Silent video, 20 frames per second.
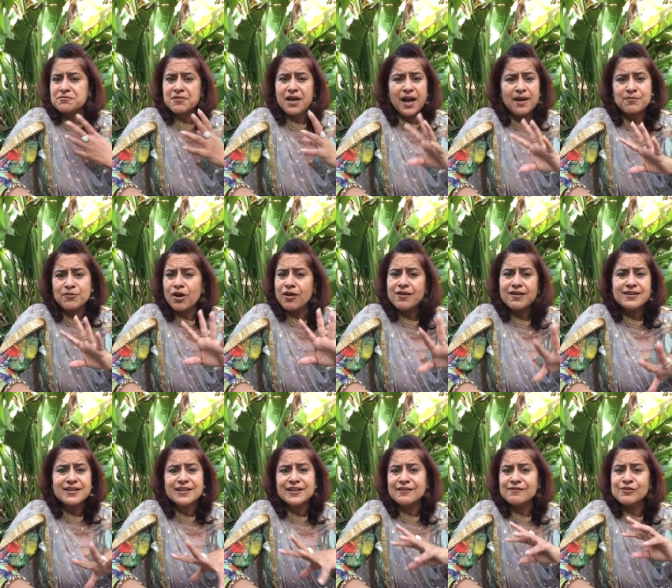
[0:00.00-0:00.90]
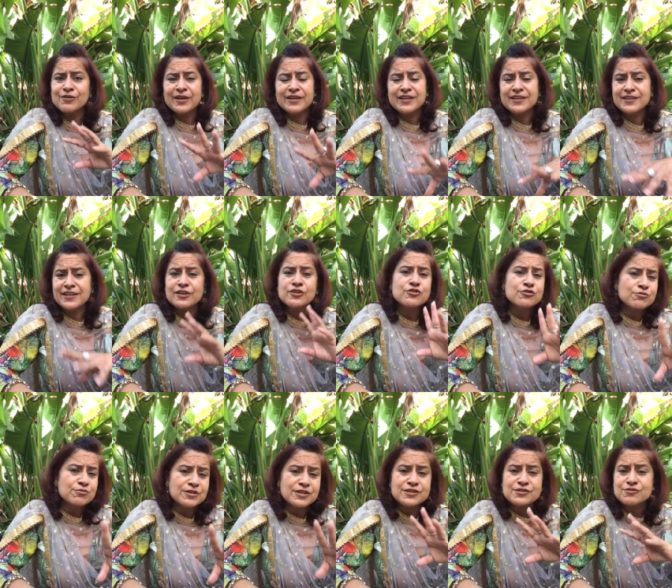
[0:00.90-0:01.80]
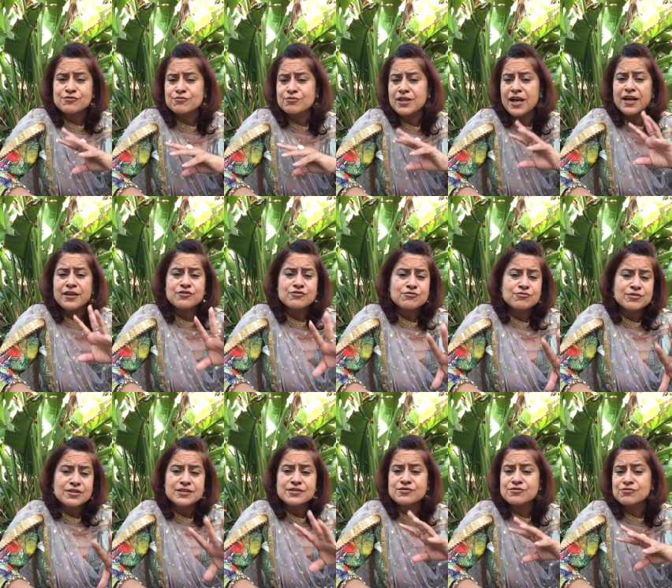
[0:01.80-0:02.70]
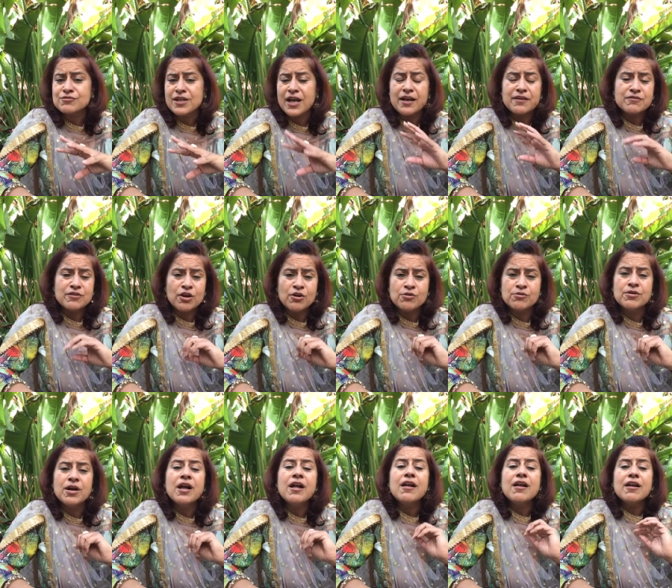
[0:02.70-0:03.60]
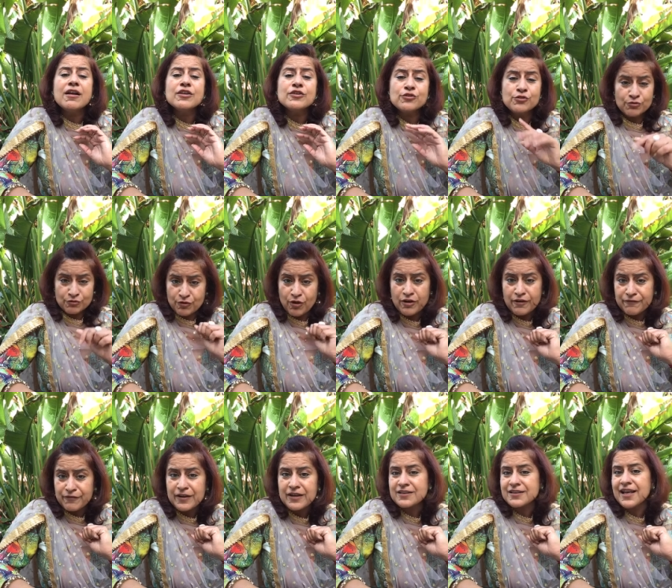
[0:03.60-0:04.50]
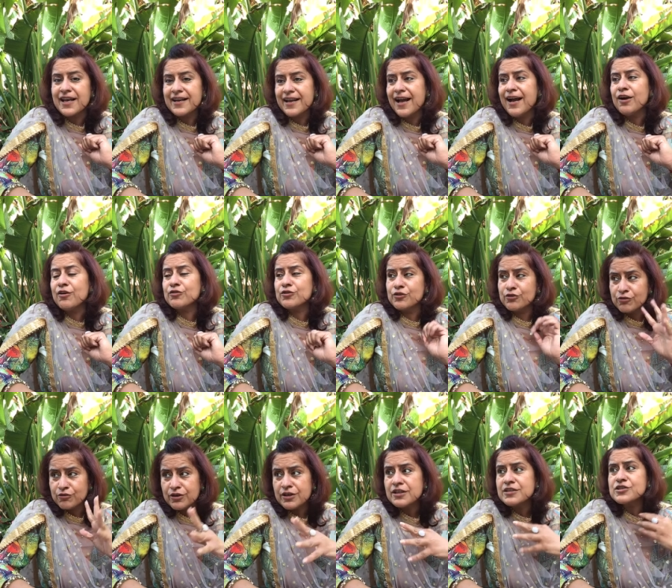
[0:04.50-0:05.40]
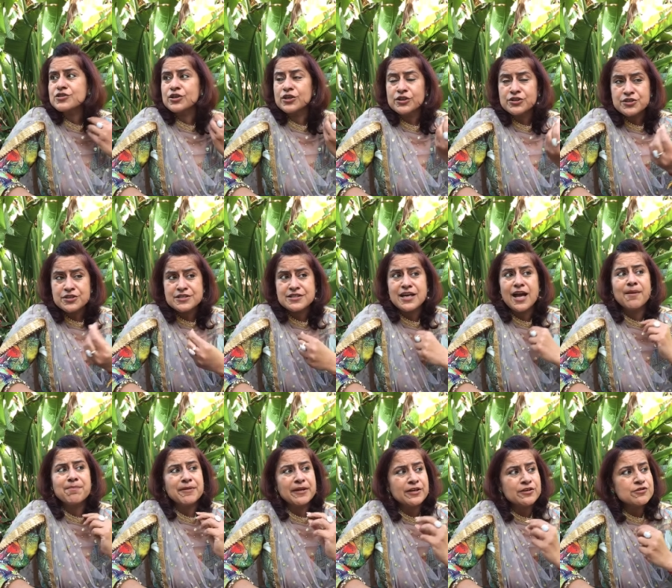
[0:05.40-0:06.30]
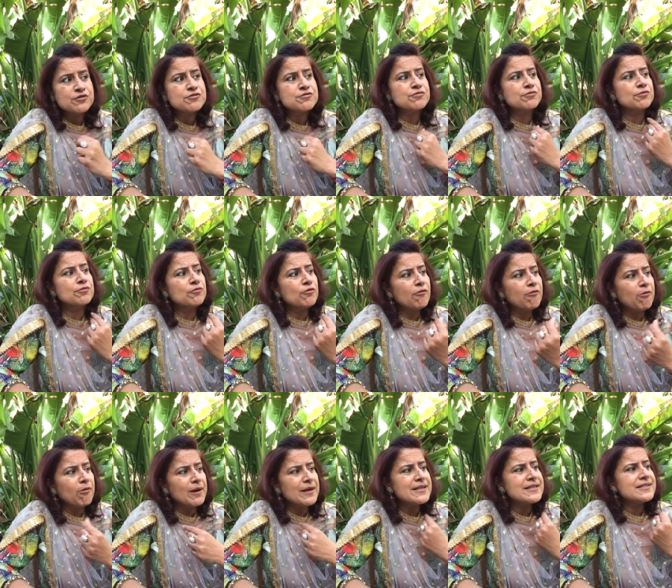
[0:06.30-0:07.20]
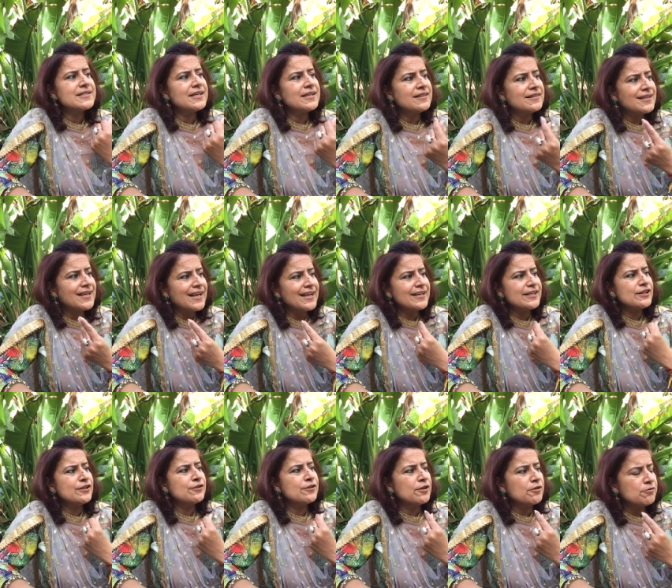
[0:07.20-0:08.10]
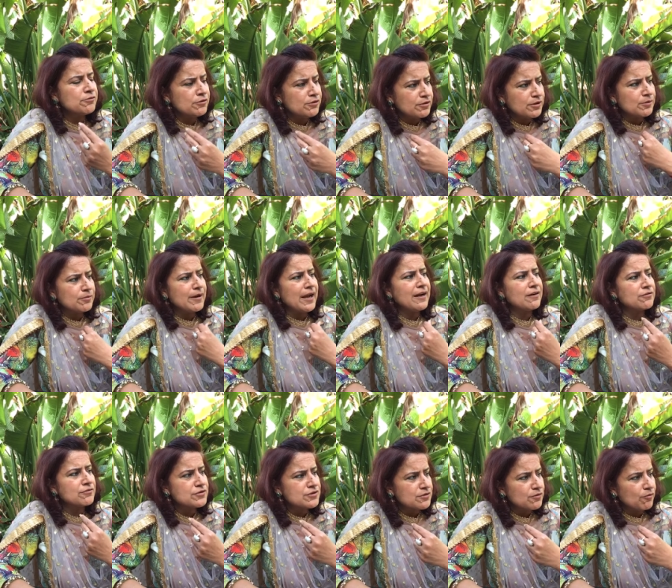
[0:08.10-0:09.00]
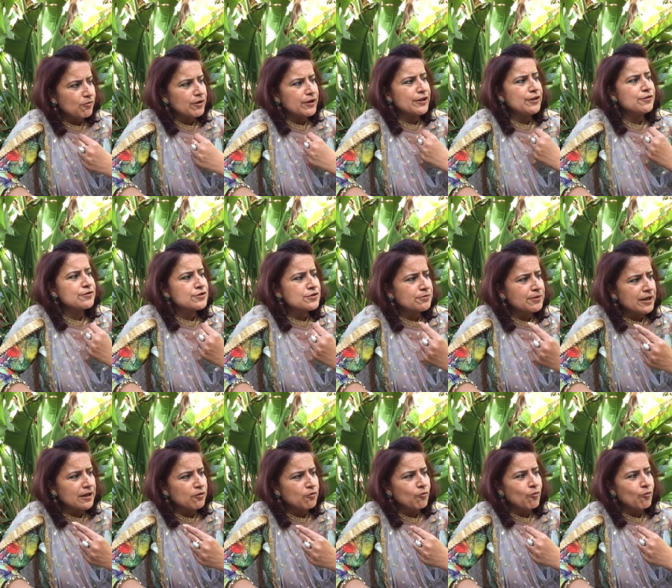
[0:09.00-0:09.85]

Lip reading: I'm not going to give you anything, do this, do that, do this, do that. No, you're going to figure that out. You're going to start to tap into what is it that, look around. What are you doing?